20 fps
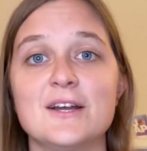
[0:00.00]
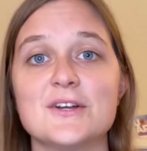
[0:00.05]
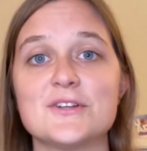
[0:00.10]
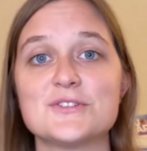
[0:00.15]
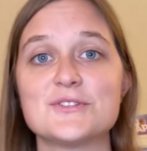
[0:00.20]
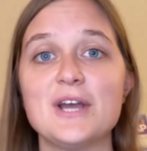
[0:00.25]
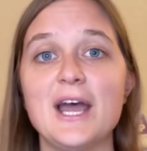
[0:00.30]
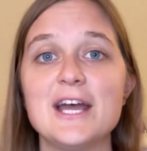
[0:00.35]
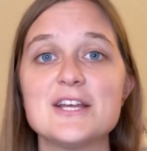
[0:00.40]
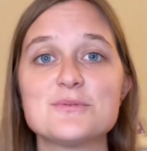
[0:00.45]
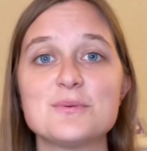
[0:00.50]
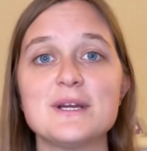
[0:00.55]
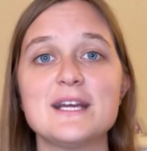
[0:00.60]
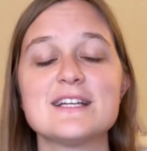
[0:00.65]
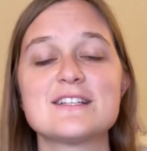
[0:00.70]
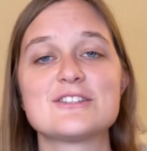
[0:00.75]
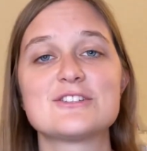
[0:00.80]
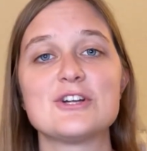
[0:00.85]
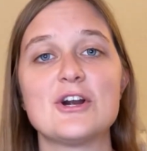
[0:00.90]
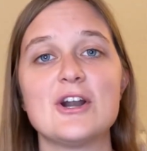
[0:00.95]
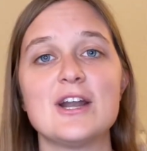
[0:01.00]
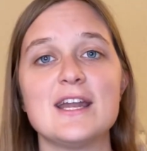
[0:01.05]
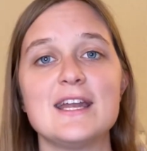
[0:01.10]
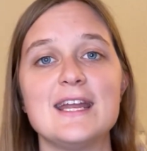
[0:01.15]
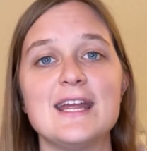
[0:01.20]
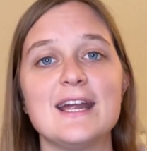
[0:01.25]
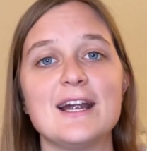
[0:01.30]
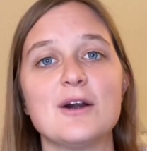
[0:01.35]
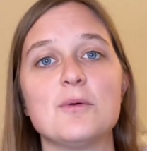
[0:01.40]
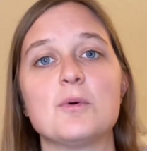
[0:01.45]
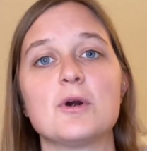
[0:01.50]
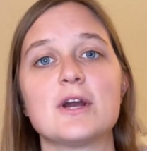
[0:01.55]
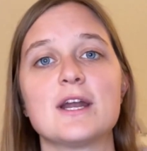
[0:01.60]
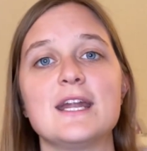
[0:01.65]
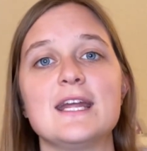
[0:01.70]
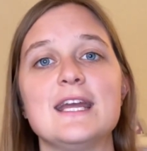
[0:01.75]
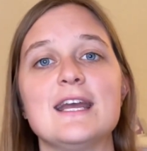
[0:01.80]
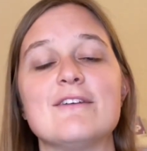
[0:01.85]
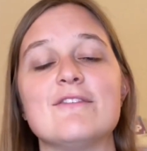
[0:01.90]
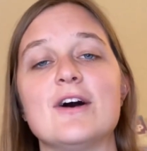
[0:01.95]
So as we get started here, we're
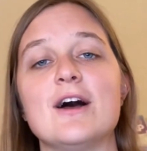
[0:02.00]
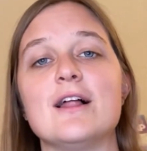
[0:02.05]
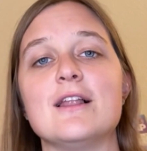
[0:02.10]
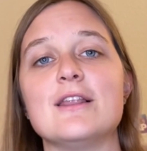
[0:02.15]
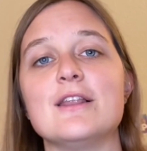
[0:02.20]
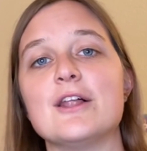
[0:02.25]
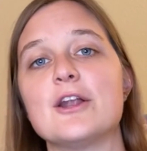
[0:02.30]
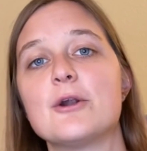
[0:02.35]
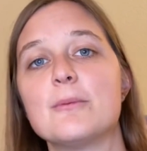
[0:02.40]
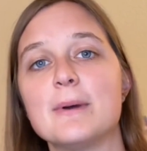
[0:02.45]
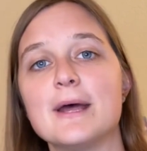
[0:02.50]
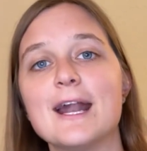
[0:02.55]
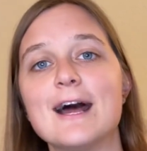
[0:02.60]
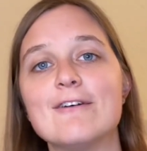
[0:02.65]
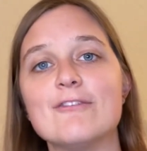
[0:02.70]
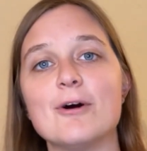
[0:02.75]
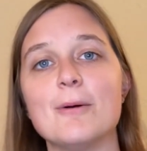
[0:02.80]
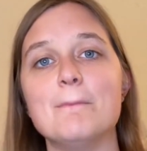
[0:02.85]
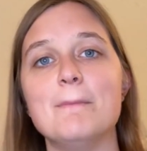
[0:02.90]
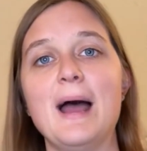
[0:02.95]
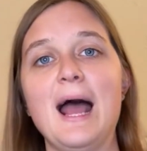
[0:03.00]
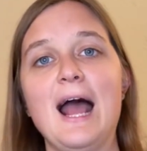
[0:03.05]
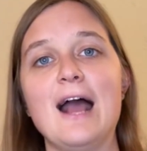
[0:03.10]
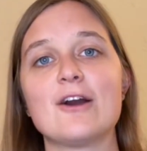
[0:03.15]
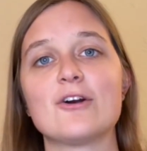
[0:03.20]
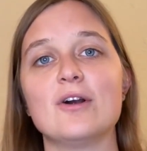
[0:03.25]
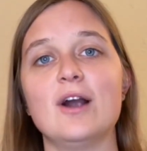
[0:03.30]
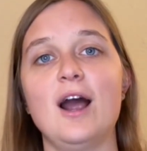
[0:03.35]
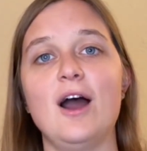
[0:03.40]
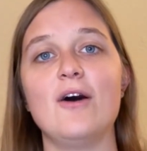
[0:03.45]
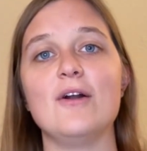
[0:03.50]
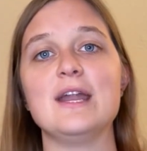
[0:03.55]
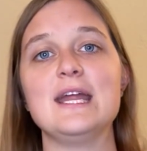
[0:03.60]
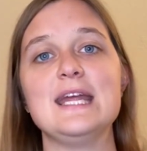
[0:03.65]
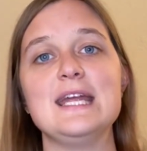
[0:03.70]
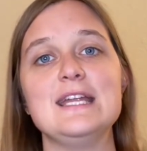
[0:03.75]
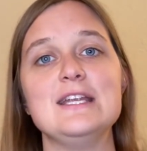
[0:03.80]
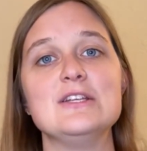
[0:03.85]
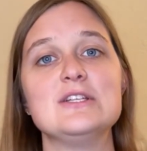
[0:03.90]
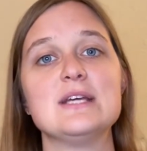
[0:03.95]
going to give a little bit of a background
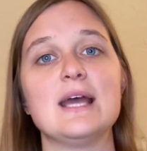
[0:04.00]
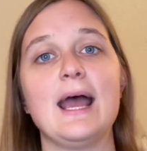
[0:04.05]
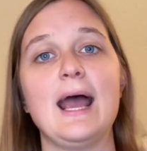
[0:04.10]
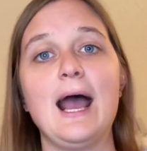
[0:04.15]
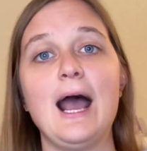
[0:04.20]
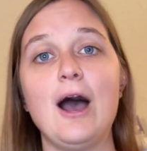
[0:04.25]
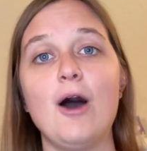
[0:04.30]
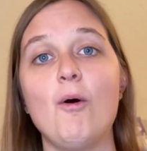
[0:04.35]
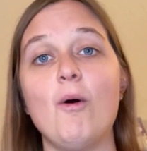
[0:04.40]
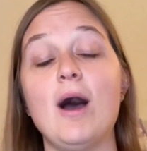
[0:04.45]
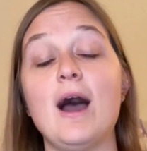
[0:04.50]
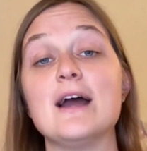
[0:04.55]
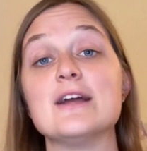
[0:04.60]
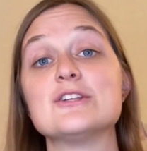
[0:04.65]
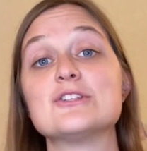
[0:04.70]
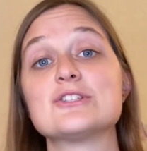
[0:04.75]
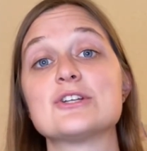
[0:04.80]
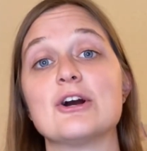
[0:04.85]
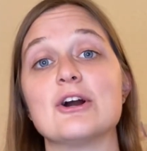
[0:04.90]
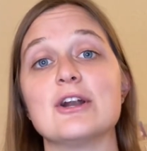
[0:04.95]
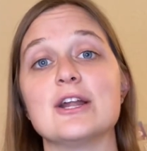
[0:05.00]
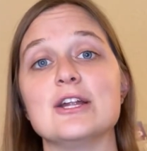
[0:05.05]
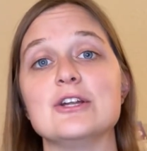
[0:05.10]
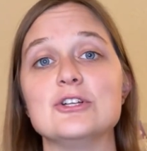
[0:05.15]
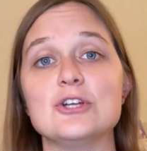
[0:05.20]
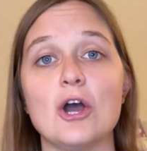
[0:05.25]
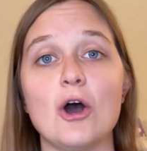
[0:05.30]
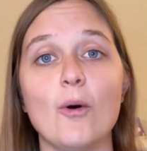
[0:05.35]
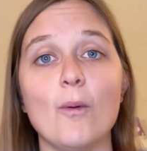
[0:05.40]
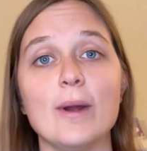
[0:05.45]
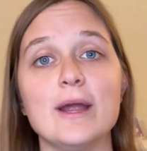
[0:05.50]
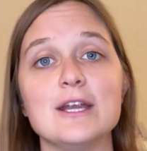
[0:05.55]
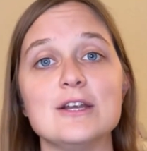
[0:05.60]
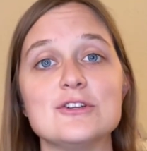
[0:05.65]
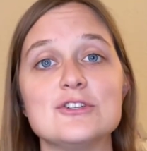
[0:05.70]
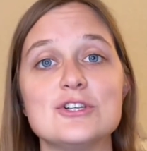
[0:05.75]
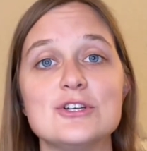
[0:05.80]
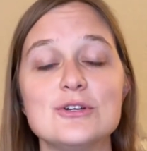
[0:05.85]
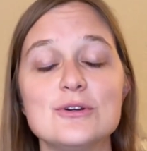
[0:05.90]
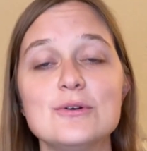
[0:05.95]
into how I started going
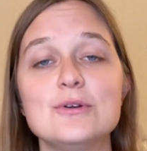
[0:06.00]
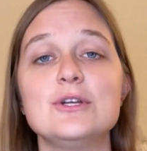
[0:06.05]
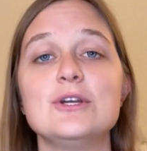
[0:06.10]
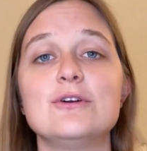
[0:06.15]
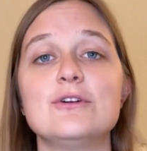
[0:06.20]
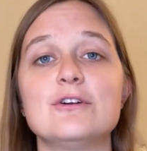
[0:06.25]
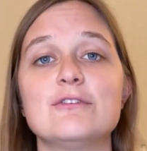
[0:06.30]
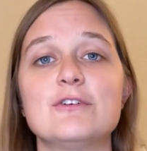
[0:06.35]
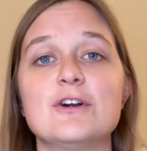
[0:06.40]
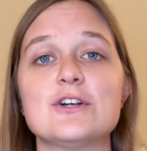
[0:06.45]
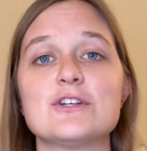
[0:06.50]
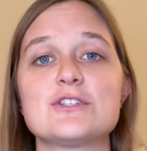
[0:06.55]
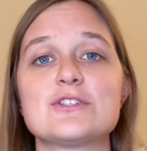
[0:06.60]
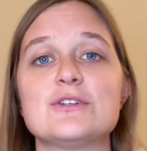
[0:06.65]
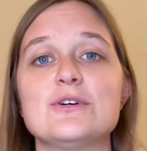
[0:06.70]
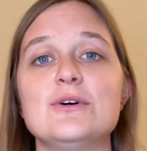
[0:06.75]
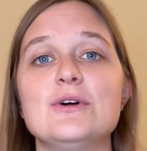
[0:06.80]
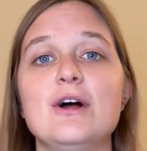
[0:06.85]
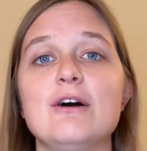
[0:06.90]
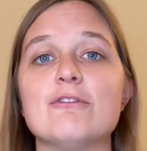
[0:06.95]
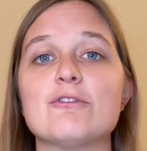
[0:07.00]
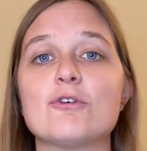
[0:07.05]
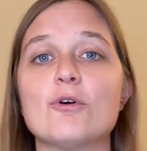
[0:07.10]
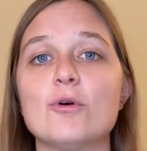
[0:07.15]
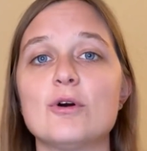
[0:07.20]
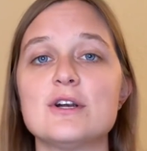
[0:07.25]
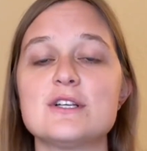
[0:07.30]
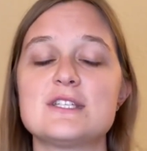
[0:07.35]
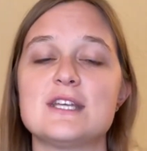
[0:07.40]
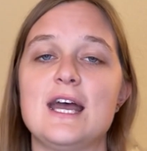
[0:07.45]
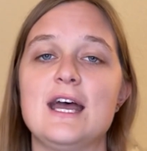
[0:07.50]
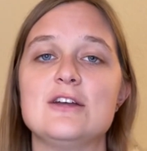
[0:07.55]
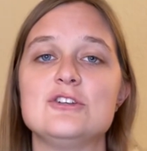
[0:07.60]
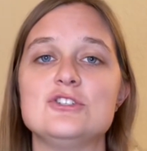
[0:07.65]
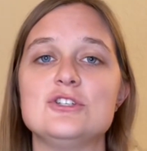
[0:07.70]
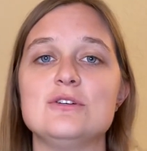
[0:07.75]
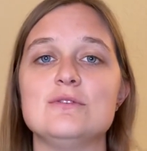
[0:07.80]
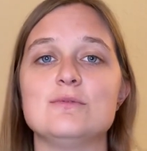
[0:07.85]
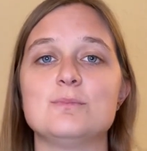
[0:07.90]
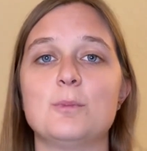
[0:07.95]
to Universal. Of course, as
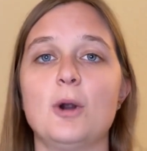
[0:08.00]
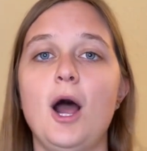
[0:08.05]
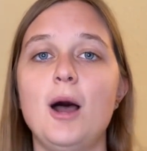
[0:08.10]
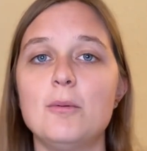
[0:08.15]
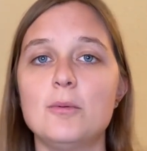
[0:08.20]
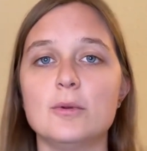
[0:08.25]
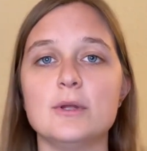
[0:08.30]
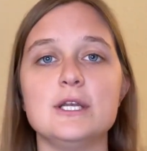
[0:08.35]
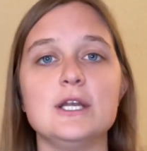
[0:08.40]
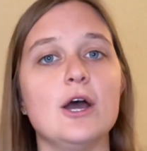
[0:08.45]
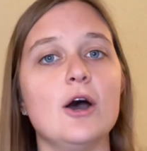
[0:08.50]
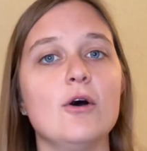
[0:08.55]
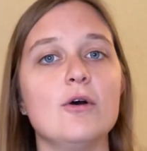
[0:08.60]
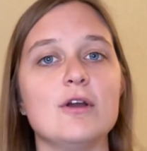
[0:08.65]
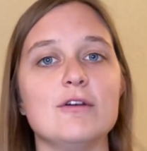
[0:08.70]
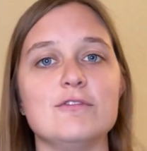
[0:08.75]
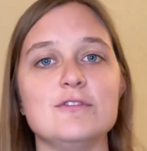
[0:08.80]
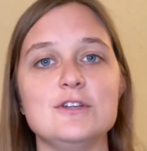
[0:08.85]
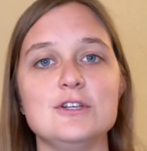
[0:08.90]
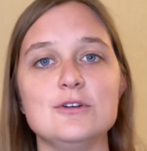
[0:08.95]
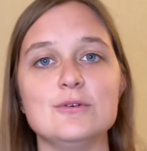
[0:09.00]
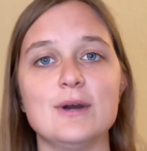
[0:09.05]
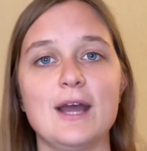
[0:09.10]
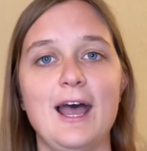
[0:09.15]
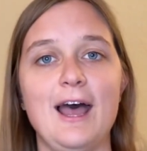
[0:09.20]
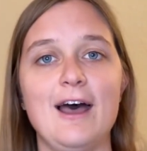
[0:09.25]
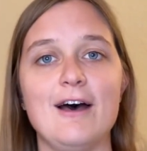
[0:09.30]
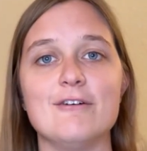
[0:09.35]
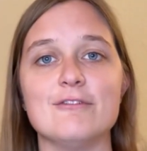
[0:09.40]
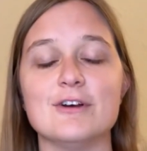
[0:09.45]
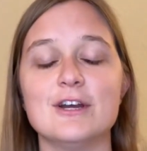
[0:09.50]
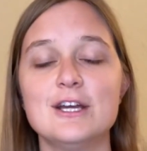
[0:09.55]
you probably know, if you have